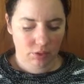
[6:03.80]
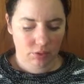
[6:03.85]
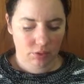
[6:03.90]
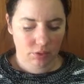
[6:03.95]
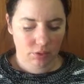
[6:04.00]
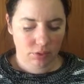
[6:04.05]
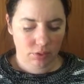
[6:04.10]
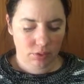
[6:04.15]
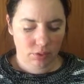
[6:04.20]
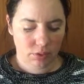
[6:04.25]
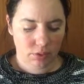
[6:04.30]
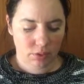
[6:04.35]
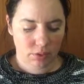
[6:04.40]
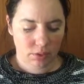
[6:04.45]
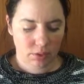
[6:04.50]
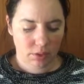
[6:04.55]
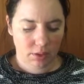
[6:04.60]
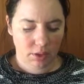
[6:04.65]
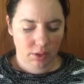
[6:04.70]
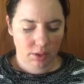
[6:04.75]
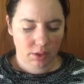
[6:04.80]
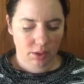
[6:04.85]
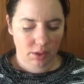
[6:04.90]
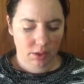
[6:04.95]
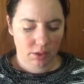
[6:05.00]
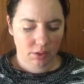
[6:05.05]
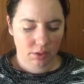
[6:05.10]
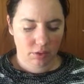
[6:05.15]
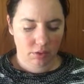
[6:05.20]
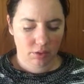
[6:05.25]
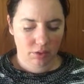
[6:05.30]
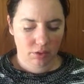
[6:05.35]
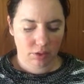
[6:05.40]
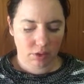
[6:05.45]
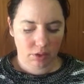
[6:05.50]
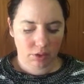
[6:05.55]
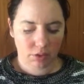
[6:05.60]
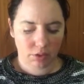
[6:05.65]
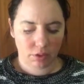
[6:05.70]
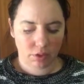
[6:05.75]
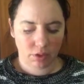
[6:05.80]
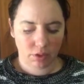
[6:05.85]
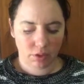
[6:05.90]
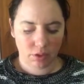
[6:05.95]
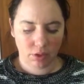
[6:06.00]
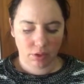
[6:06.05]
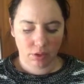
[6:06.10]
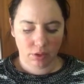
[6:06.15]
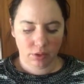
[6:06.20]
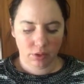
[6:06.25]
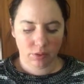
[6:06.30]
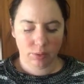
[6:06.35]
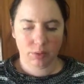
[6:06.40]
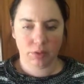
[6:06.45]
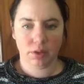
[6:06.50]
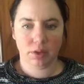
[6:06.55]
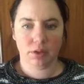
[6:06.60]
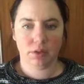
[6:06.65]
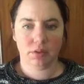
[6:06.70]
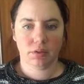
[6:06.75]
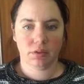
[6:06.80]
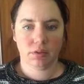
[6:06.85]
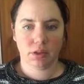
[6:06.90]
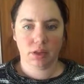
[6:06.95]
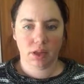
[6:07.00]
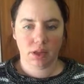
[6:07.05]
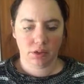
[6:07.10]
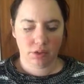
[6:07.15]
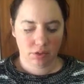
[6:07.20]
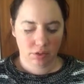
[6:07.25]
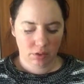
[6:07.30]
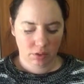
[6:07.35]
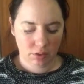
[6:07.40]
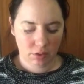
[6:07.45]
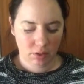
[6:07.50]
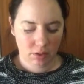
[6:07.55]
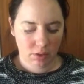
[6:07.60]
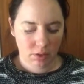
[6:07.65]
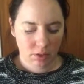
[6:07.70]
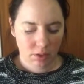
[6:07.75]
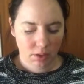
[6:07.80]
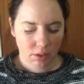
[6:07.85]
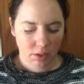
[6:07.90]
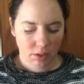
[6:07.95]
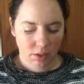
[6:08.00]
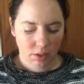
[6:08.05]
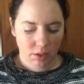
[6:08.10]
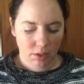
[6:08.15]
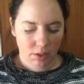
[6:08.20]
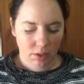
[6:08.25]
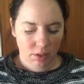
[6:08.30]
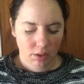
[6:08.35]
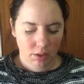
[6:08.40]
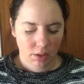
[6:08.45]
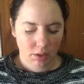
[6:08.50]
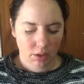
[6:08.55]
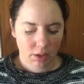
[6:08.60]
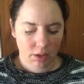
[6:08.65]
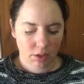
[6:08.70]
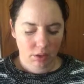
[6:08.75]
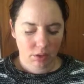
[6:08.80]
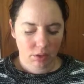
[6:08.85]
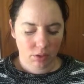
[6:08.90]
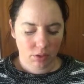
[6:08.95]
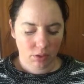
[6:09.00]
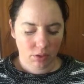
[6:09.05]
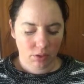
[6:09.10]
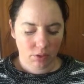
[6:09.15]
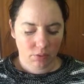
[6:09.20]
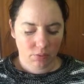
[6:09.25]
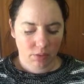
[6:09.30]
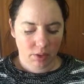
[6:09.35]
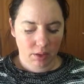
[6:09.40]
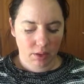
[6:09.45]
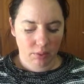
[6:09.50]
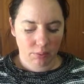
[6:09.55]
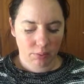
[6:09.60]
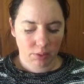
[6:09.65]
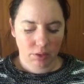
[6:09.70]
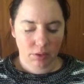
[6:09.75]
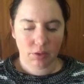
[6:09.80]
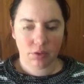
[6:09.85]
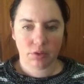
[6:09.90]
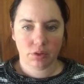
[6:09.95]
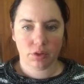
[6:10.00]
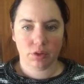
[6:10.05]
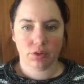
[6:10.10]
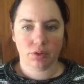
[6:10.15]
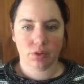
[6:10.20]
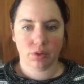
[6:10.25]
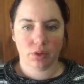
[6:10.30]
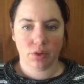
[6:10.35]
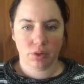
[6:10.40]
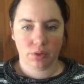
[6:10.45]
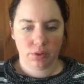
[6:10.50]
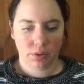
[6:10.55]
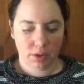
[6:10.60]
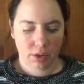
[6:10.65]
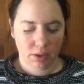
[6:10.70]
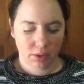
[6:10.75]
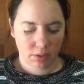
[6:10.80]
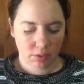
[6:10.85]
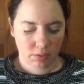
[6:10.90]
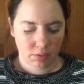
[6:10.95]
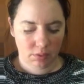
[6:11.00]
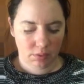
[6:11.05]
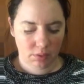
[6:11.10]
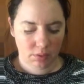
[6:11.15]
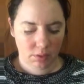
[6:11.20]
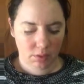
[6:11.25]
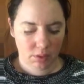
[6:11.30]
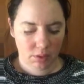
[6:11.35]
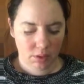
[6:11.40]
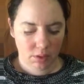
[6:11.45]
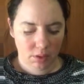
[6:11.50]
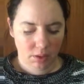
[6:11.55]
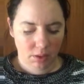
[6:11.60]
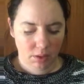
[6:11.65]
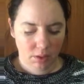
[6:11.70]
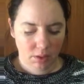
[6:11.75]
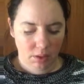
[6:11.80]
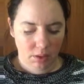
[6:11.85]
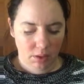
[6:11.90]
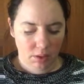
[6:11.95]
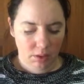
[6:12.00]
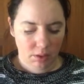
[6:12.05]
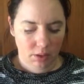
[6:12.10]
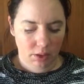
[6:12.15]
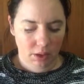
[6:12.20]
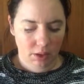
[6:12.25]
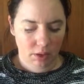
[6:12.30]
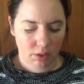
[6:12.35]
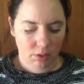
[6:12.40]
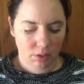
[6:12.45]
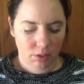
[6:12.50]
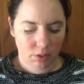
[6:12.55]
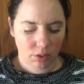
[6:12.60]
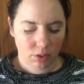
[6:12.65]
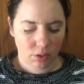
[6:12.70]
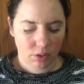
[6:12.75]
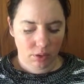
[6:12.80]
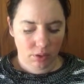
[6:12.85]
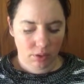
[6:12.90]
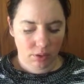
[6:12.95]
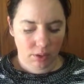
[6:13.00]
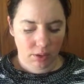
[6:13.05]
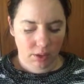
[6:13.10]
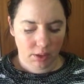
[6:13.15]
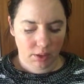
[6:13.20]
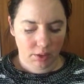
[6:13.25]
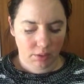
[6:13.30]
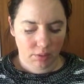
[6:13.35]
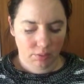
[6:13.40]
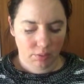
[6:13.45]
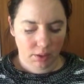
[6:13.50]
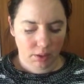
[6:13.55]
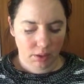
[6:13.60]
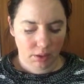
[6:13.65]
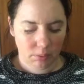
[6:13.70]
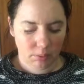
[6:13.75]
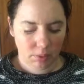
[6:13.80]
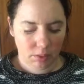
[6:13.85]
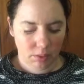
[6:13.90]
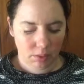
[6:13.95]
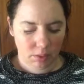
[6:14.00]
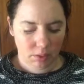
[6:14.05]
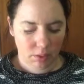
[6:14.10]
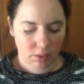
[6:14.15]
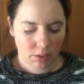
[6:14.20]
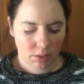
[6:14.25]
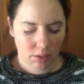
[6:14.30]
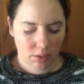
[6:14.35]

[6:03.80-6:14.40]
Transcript: children can then construct their own knowledge with an installation. They can learn development in social context. They can learn and lead development.